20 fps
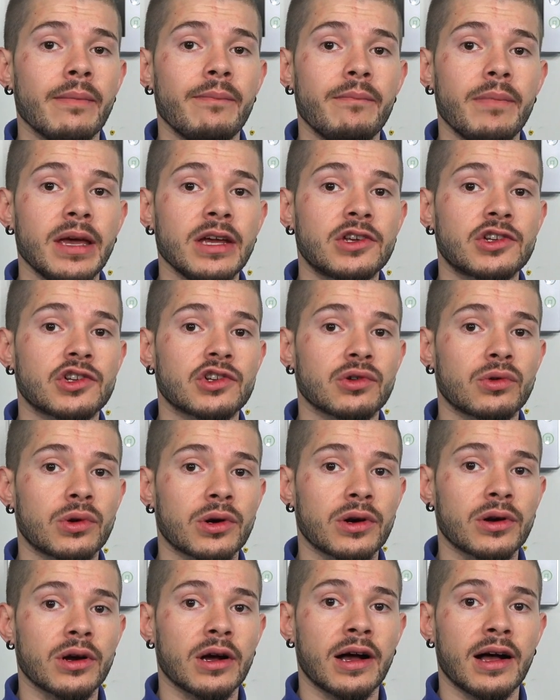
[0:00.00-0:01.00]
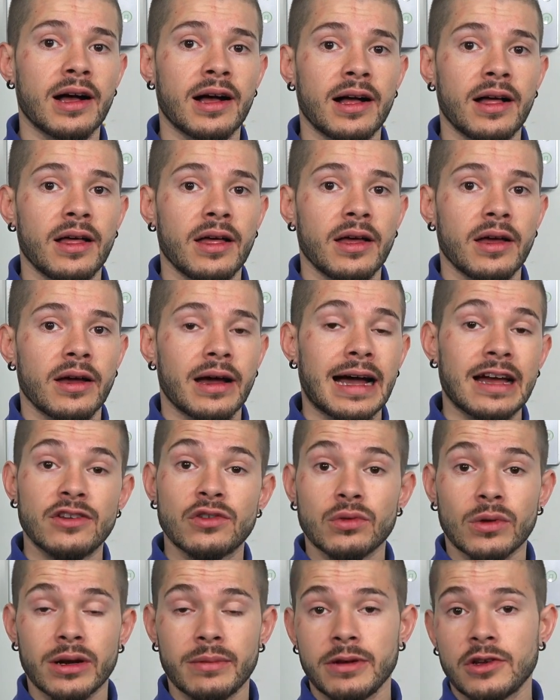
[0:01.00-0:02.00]
make sure, uh, I
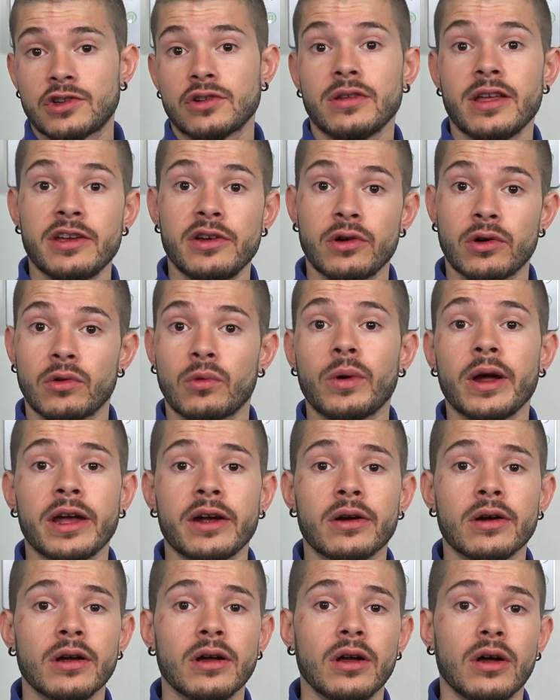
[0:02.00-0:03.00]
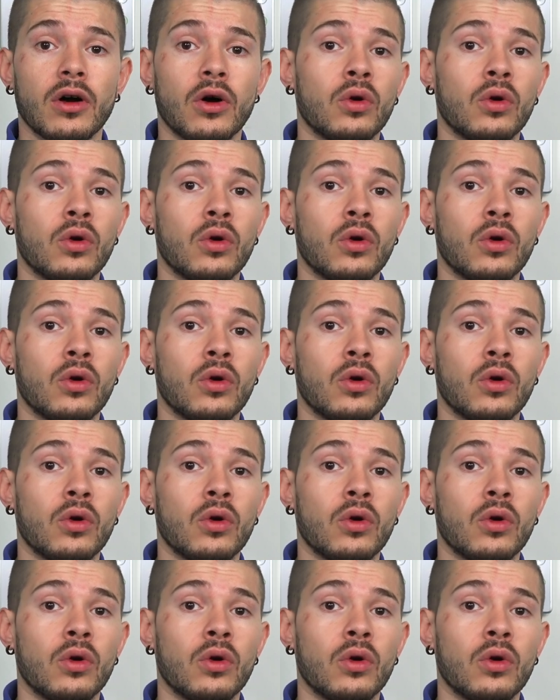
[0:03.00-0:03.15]
just wanna make sure that you're aware,